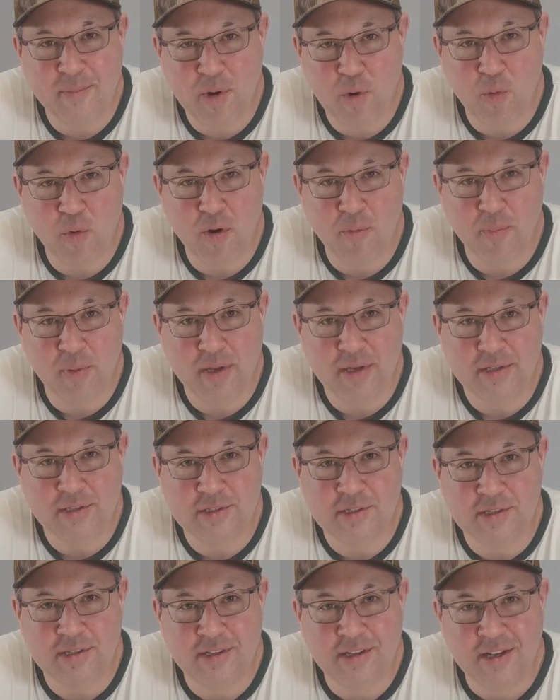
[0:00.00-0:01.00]
at my
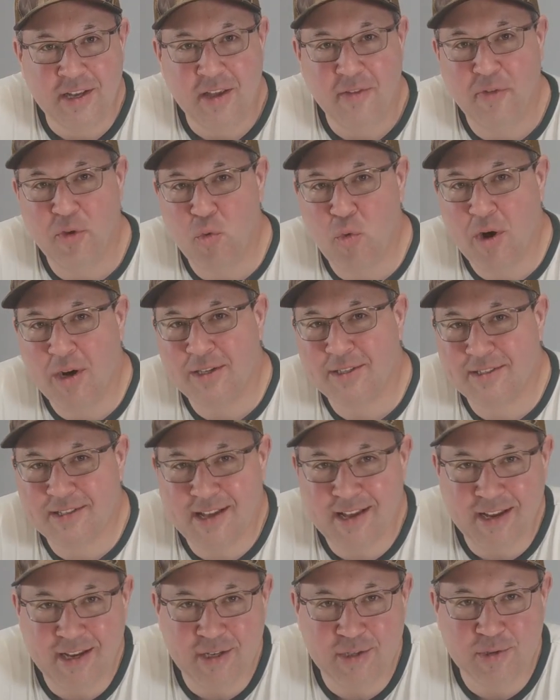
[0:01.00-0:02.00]
workbench. If you watched
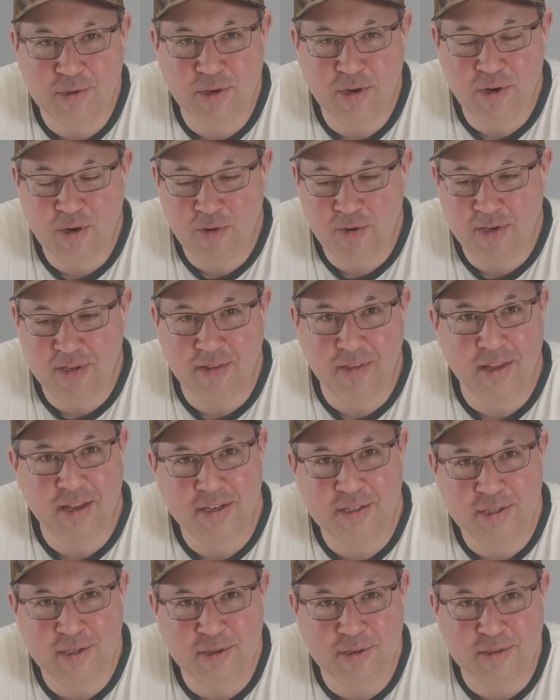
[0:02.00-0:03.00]
that intro and
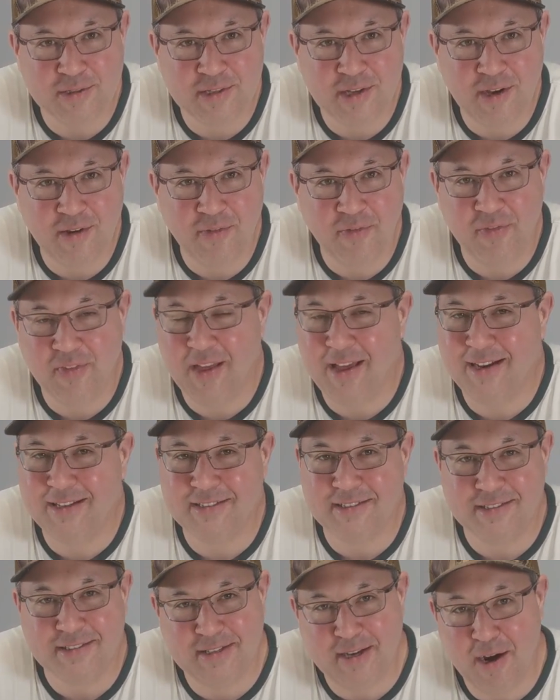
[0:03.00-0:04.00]
think to yourself, that
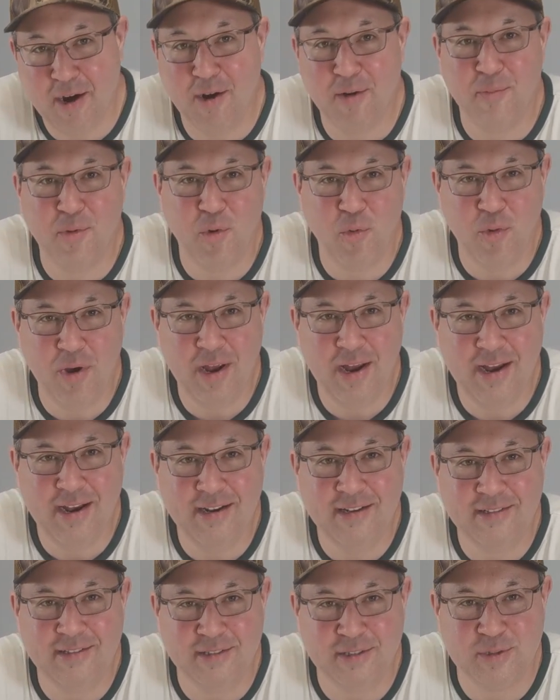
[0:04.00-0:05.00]
is a terrible
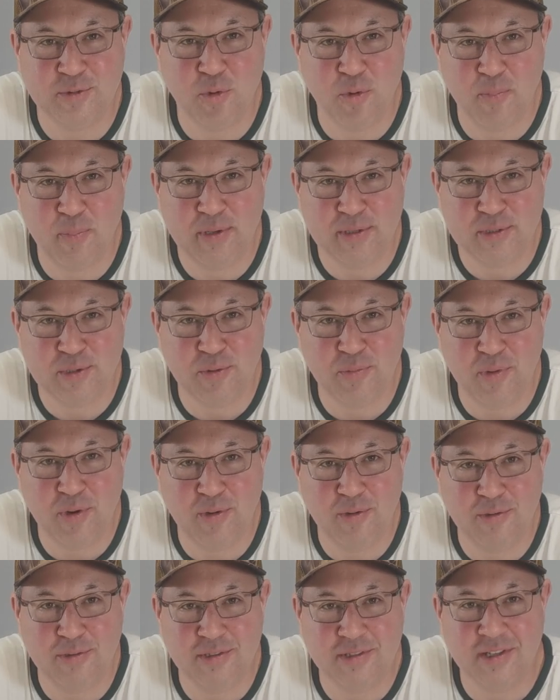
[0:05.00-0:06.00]
way to store pistol
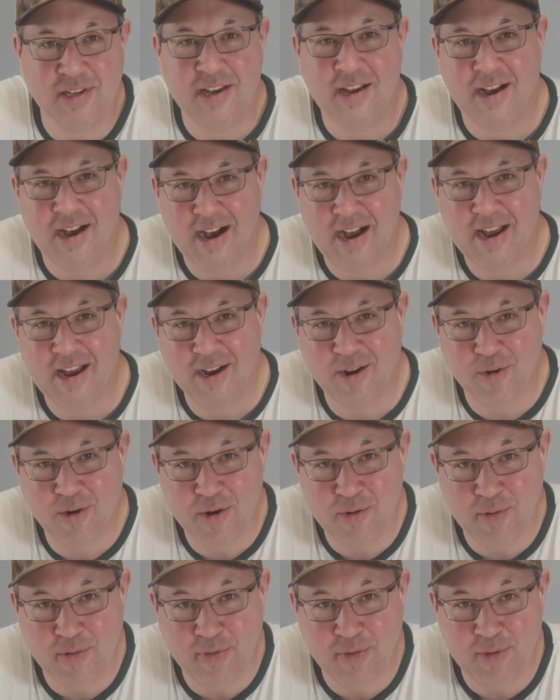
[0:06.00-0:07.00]
molds, I
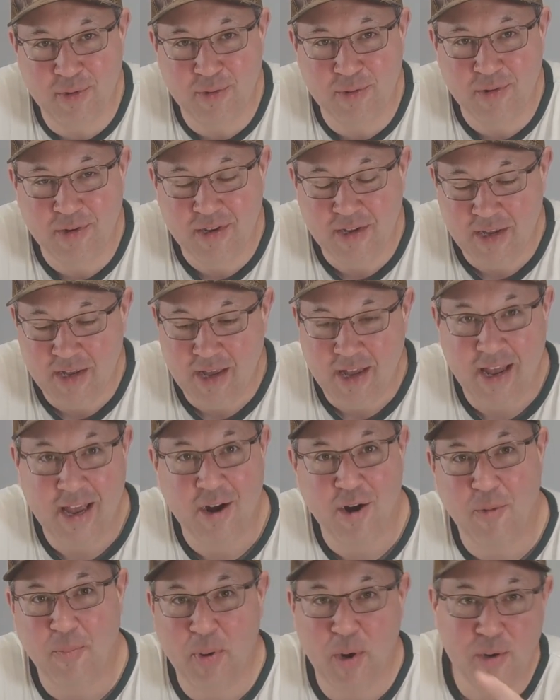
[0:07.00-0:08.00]
agree with you.
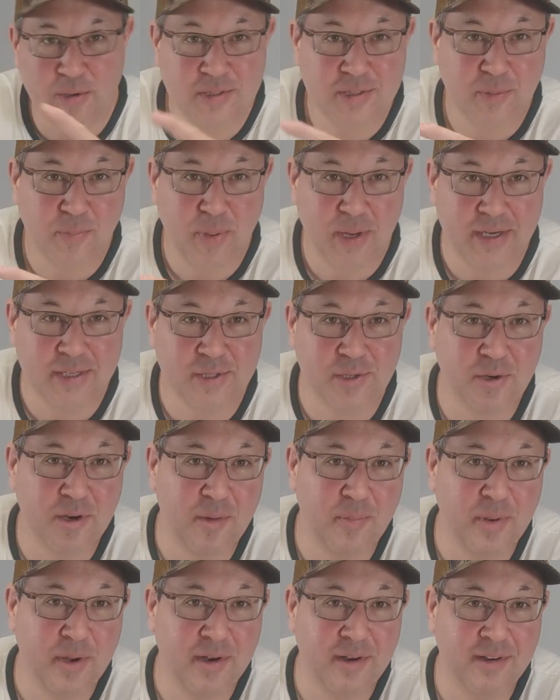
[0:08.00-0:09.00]
And I'll post a picture
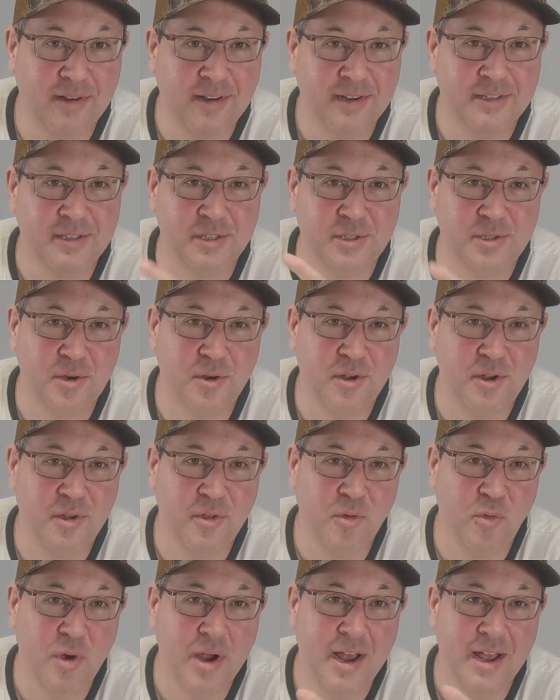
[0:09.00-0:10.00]
up here to show you
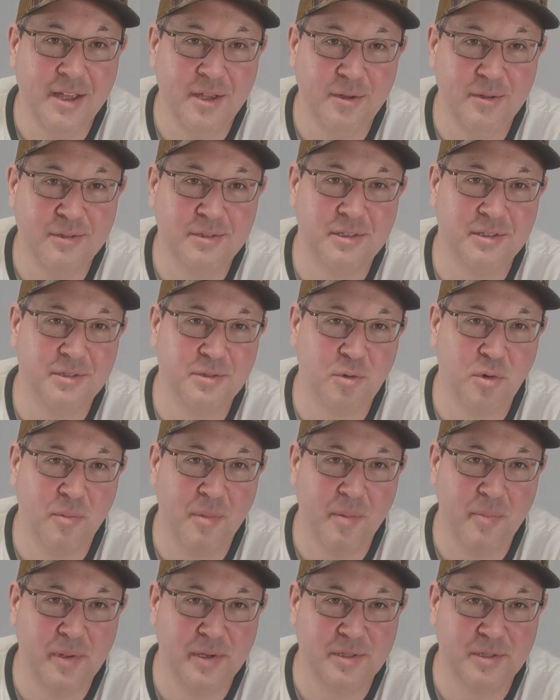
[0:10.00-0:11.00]
the way I used to store
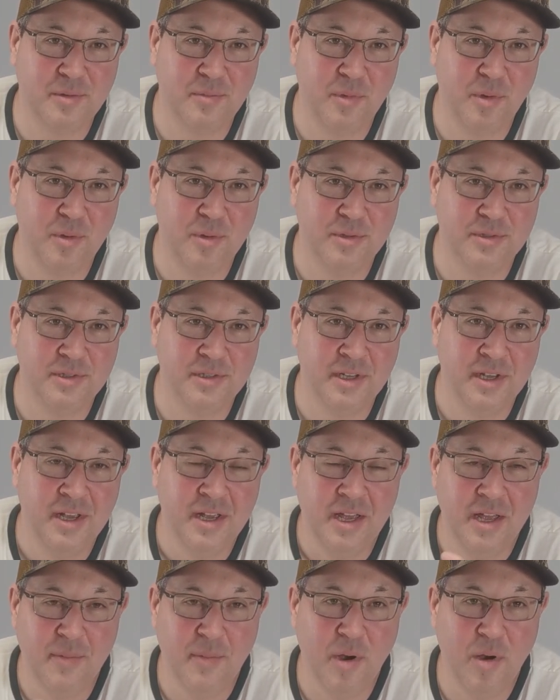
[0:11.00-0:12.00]
my pistol molds
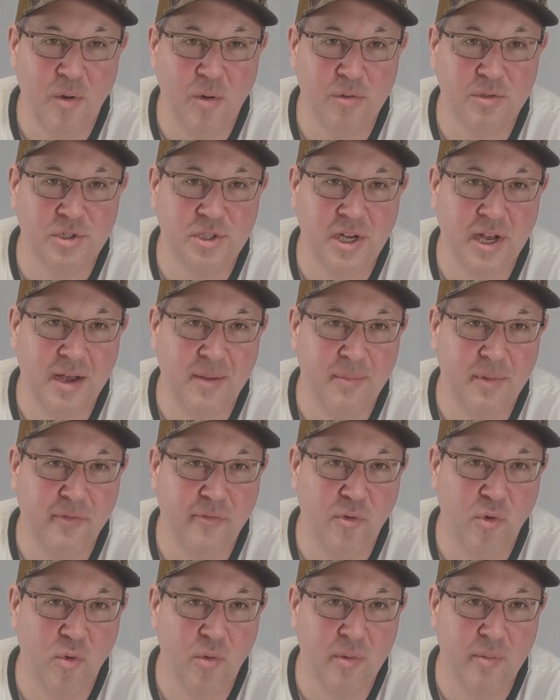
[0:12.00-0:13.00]
in my old shop
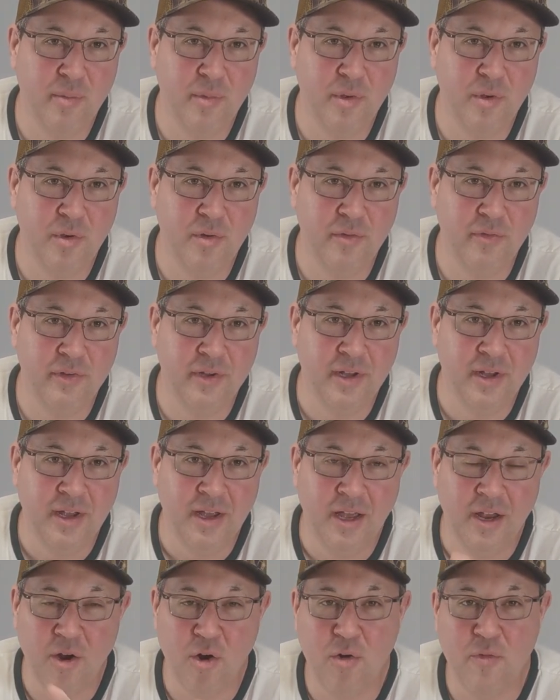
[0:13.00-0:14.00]
before we moved.
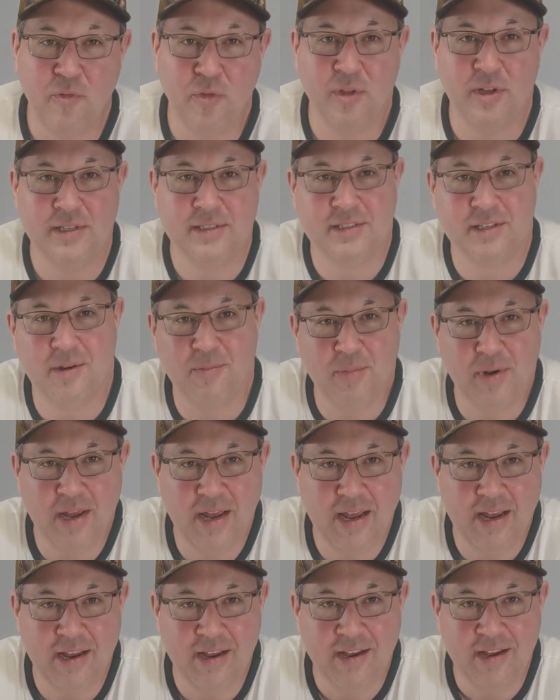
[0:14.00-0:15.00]
And hopefully
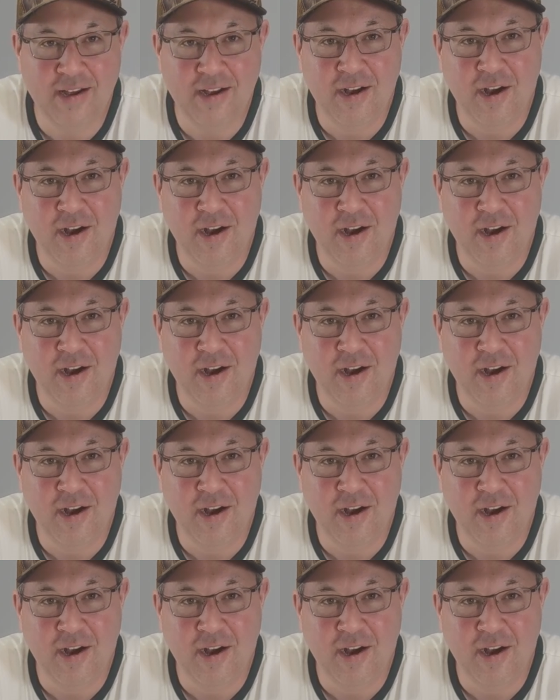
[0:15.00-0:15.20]
someday